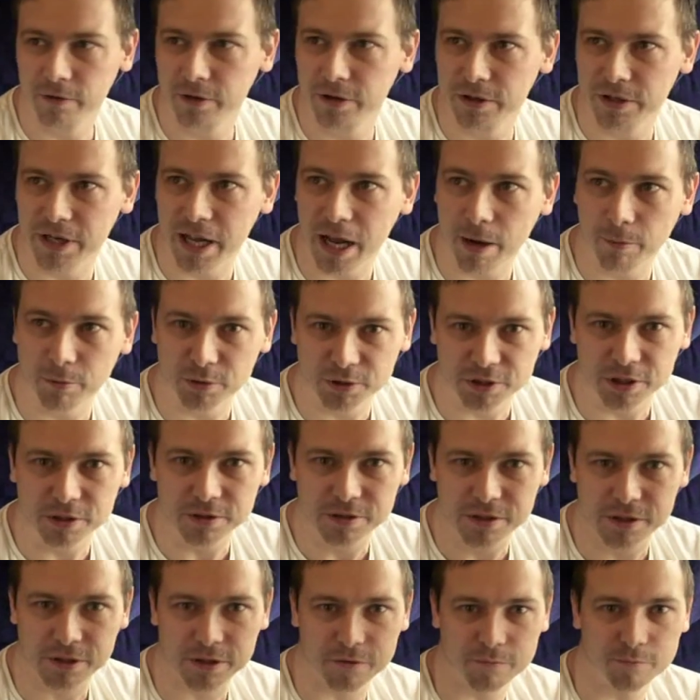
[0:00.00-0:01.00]
and how much
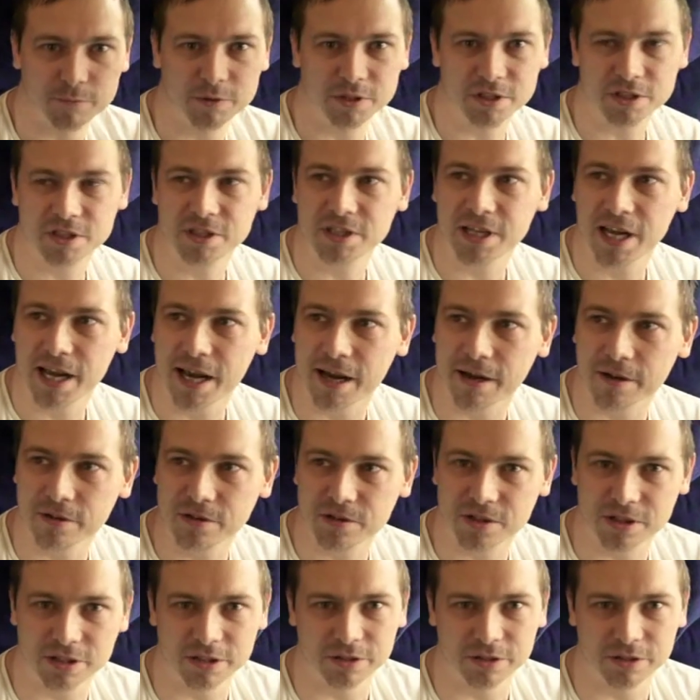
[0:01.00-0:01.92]
goes to the government's tax?